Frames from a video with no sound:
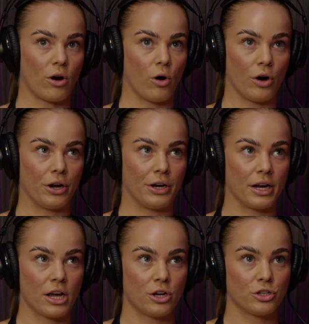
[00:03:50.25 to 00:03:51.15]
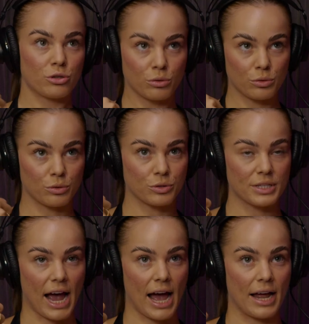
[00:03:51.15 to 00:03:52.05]
on tools
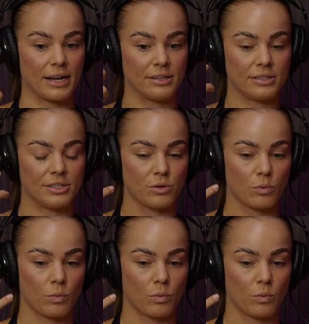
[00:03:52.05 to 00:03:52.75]
and